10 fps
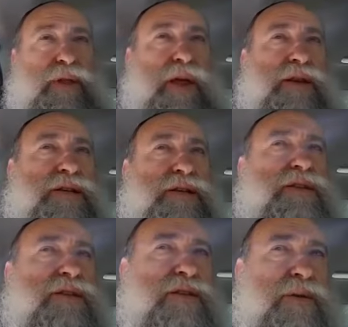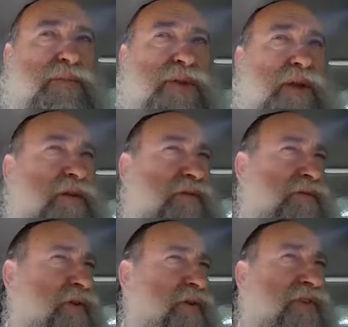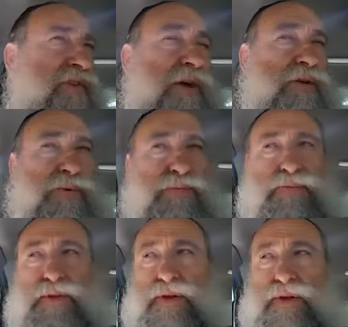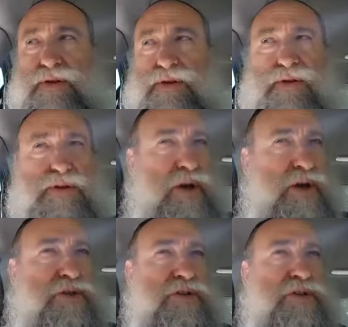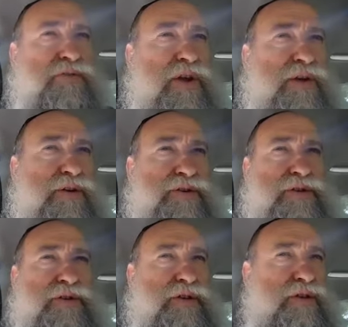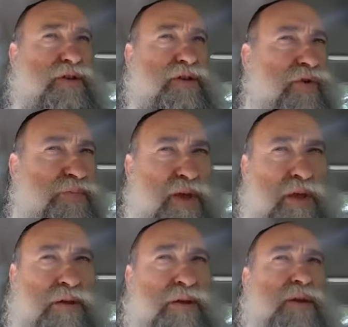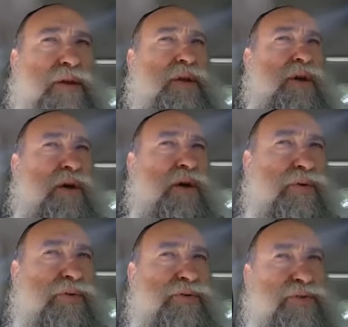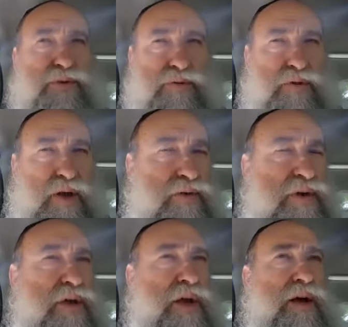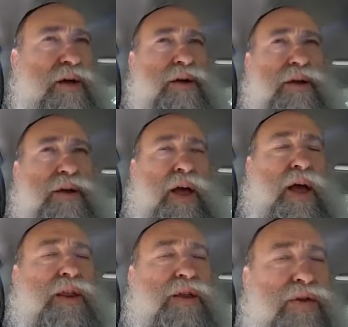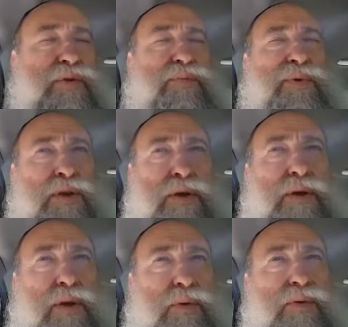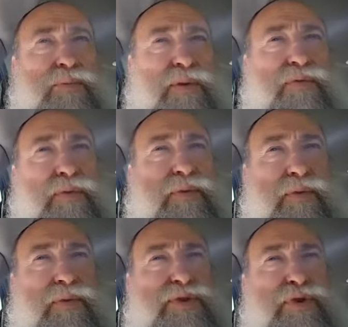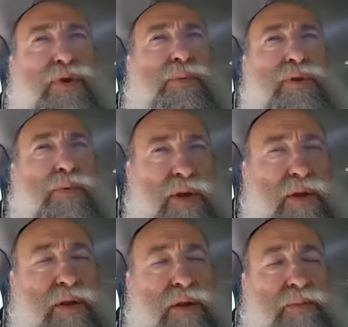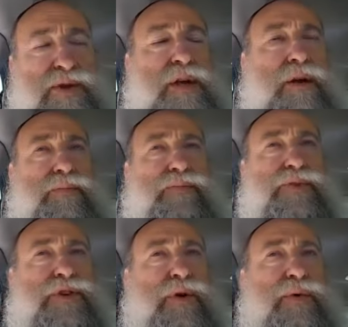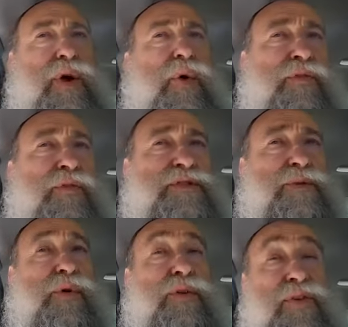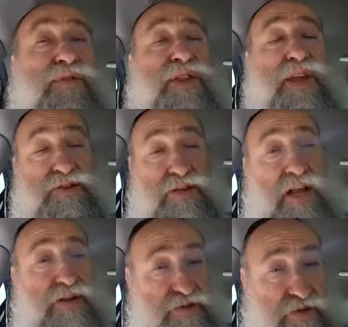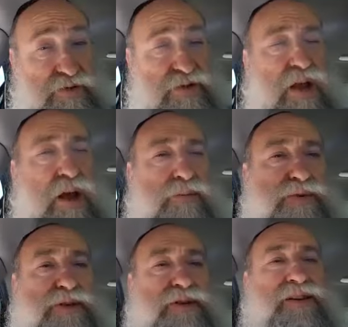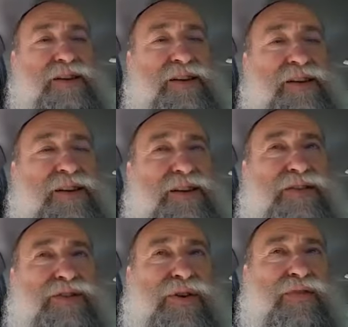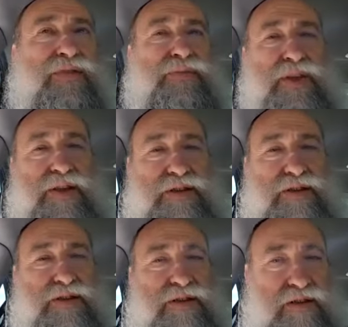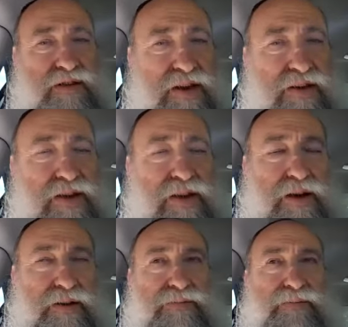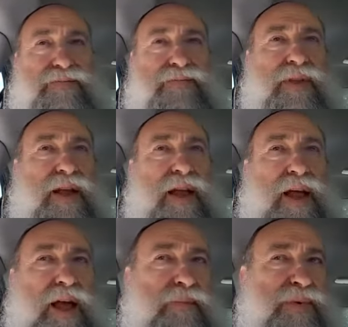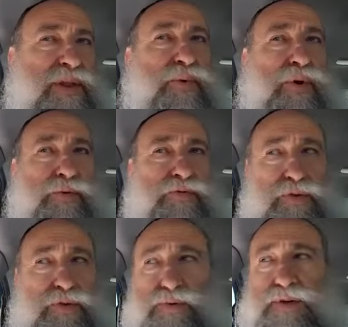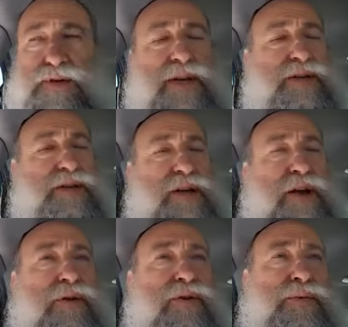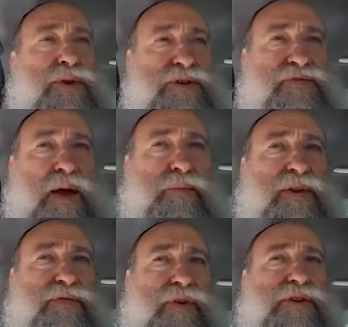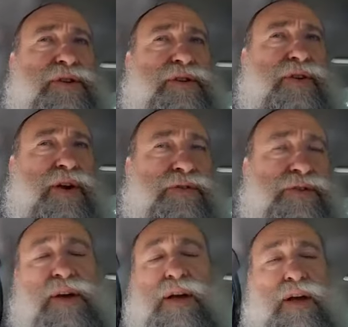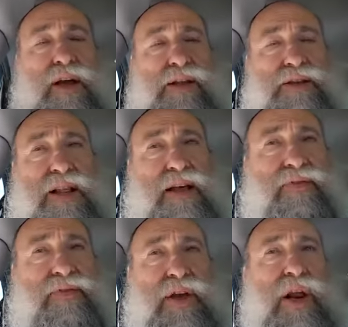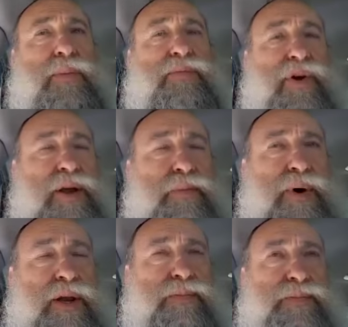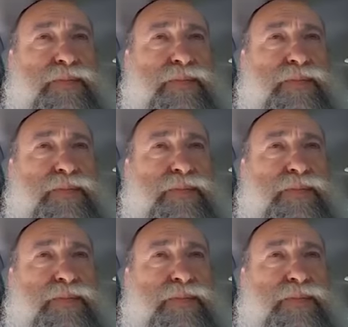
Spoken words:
And he says, "This is something very valuable. It's hundreds of years, European old Chanukah. And it would be suitable to be in the museum." So he offers the boy $50,000 in those times to give him this Chanukah. But the boy refused. He says it's a heirloom in his family for hundreds of years, and he's not giving it up for any money.